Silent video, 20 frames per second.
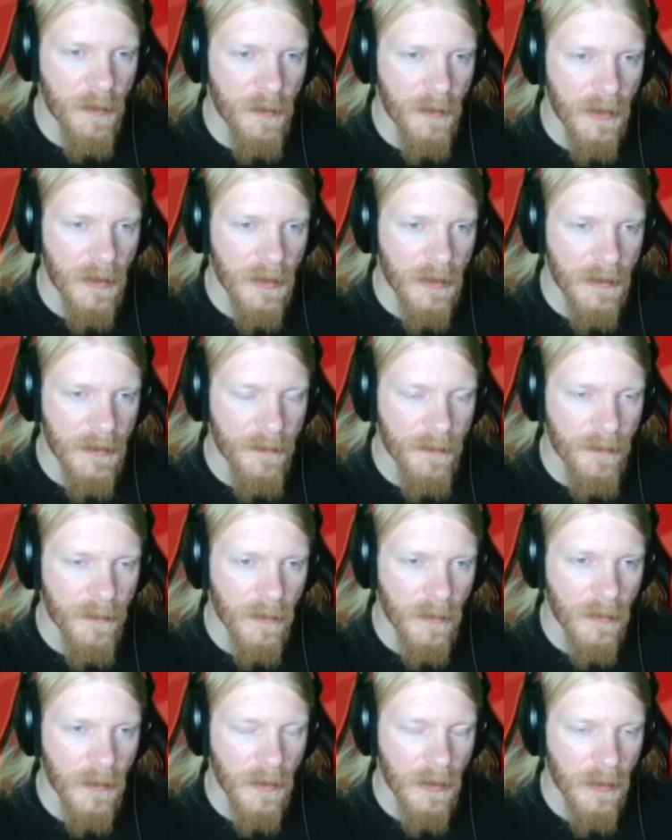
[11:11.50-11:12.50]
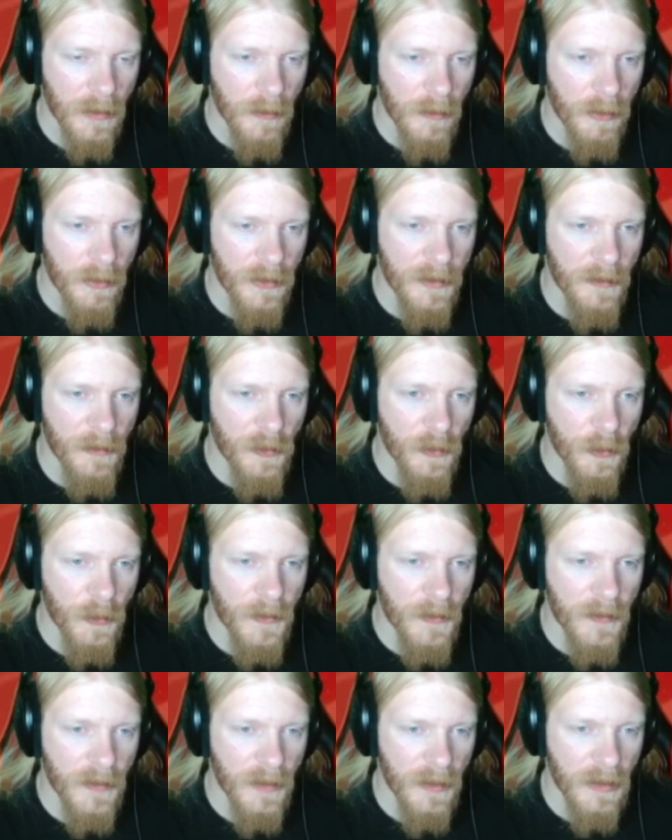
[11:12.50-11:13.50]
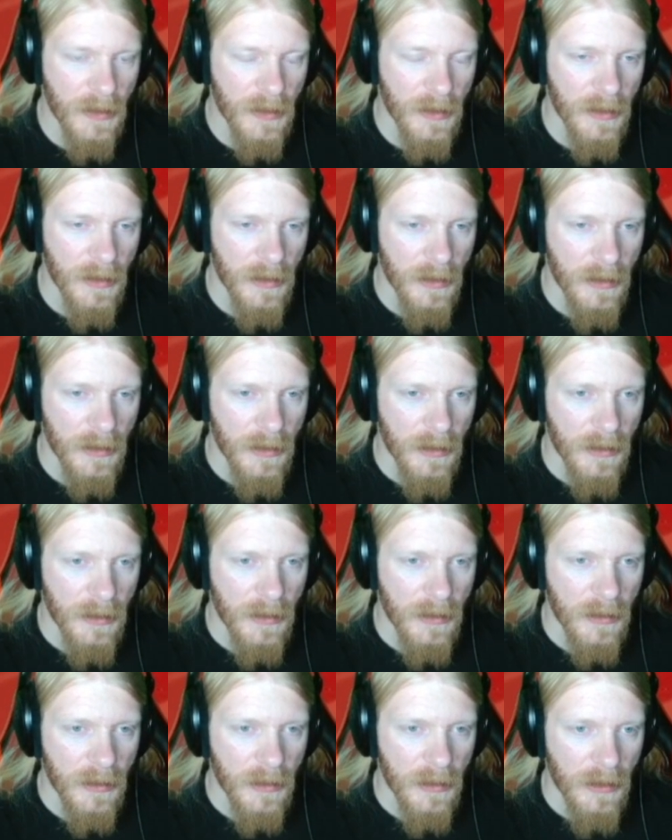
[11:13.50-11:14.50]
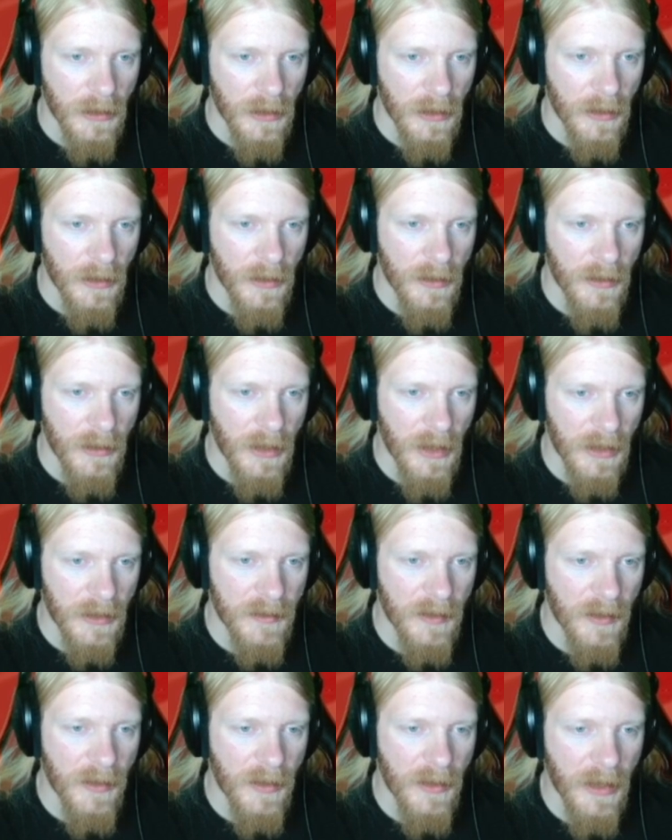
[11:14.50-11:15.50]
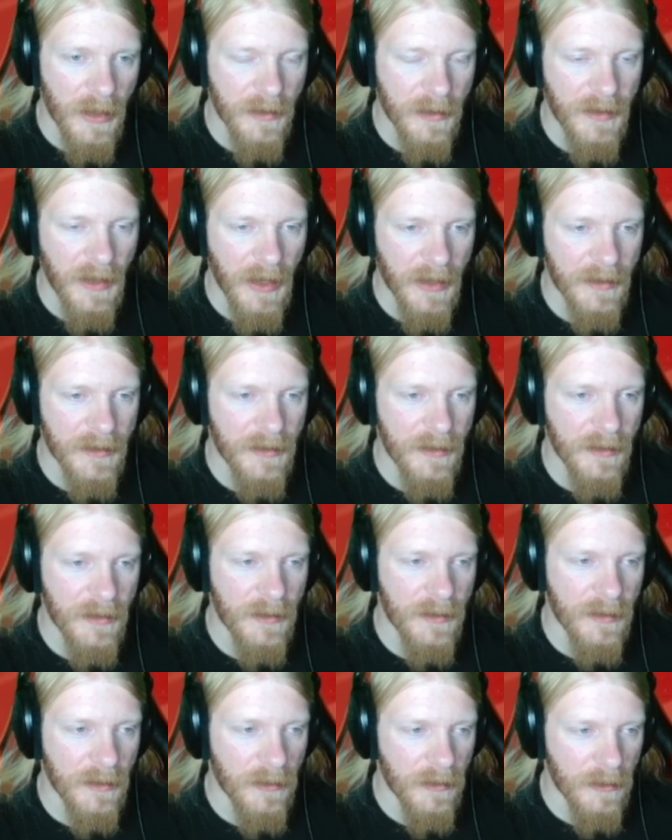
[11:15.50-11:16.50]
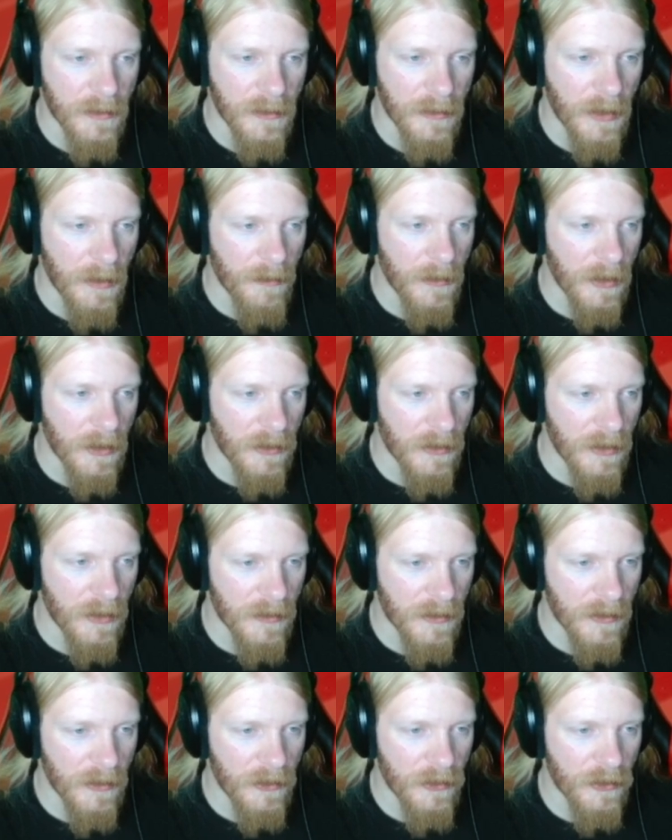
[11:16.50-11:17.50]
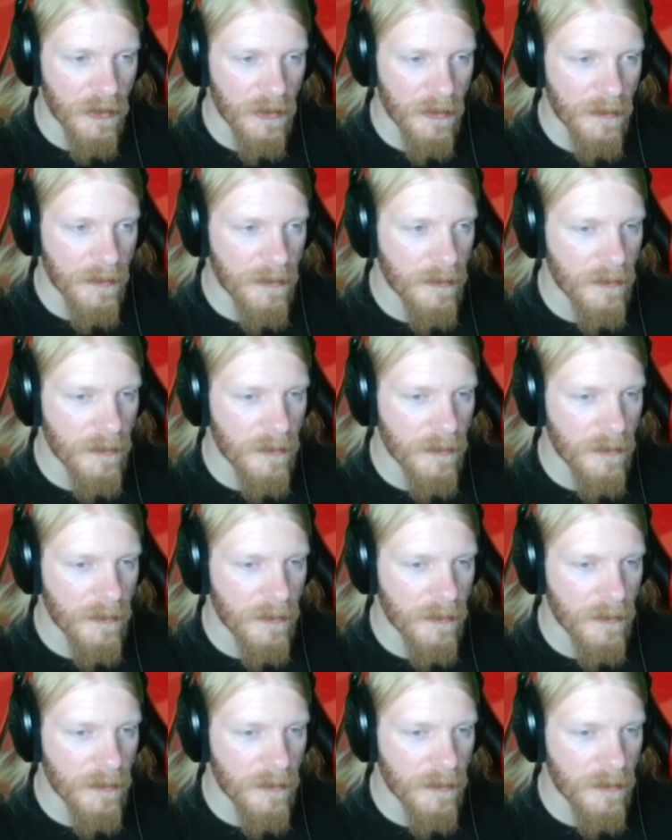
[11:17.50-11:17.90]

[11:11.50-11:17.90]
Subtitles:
some troops next to their stacks, so I'm not entirely sure.